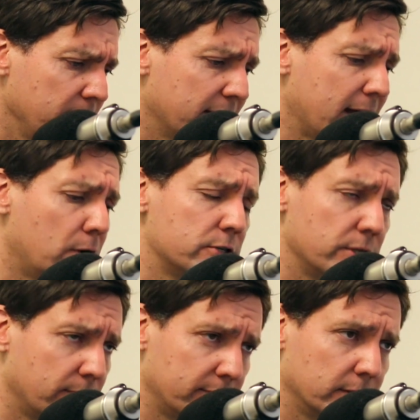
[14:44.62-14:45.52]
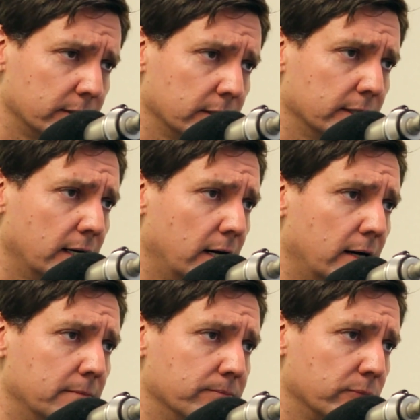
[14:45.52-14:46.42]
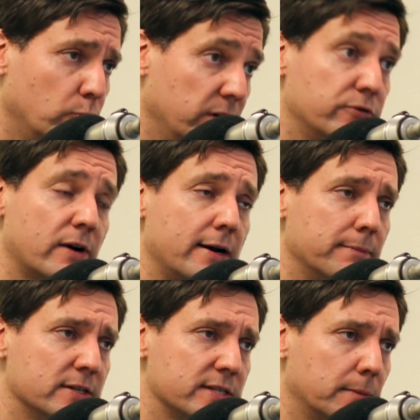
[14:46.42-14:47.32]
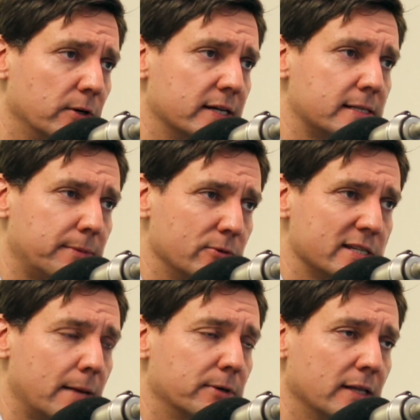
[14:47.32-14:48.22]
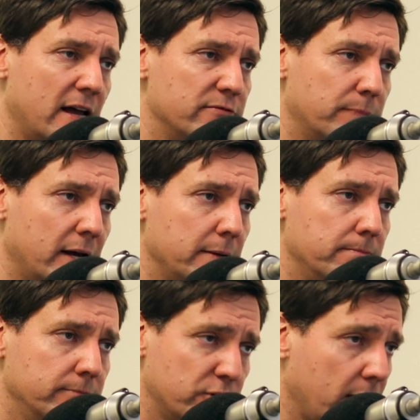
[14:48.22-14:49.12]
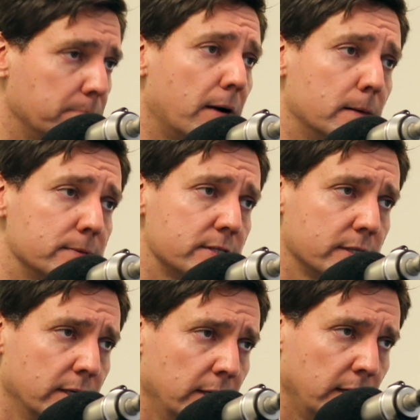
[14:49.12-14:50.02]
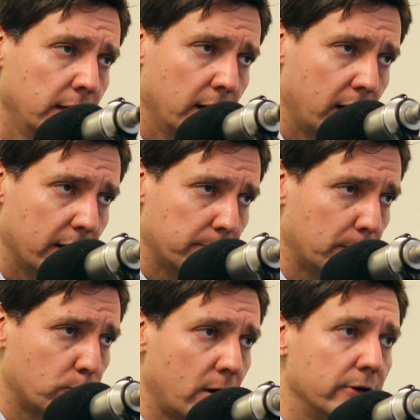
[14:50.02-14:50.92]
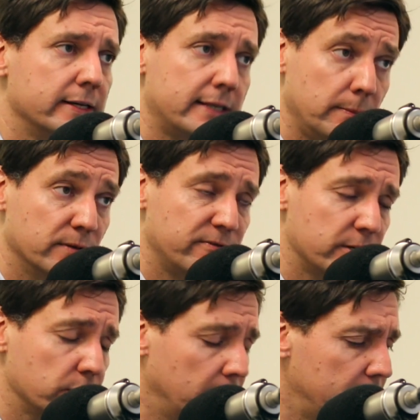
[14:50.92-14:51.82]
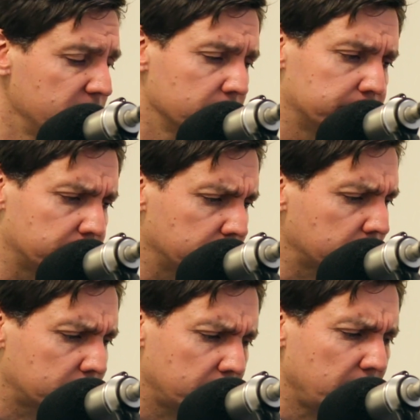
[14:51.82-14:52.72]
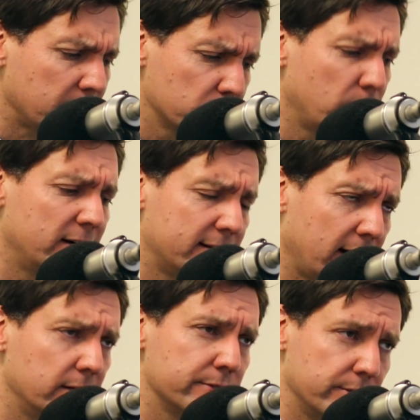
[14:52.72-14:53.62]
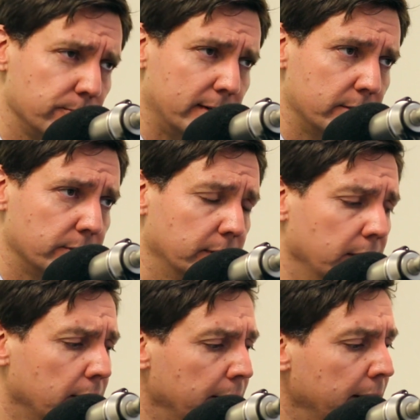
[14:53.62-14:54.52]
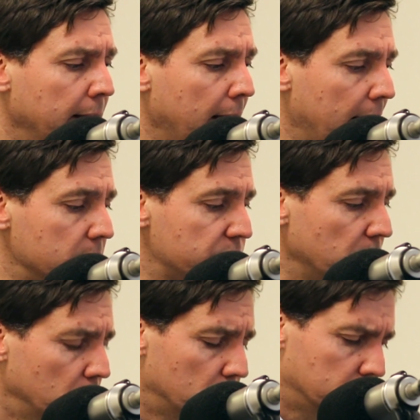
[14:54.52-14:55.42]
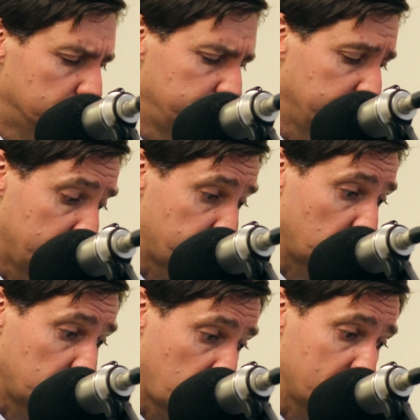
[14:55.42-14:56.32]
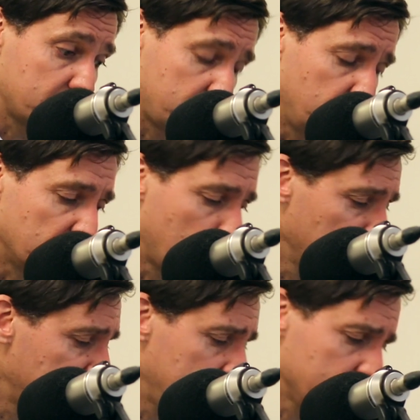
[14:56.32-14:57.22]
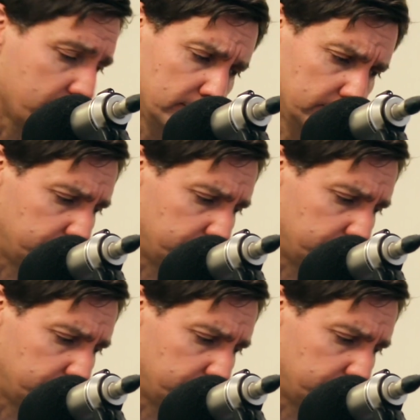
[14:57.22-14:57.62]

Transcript: the Cowichan River would have dried up this summer, except it was kept alive by giant pumps that pumped water in to keep the fish alive. It's quite a dire situation. And so it's caused us to do a couple things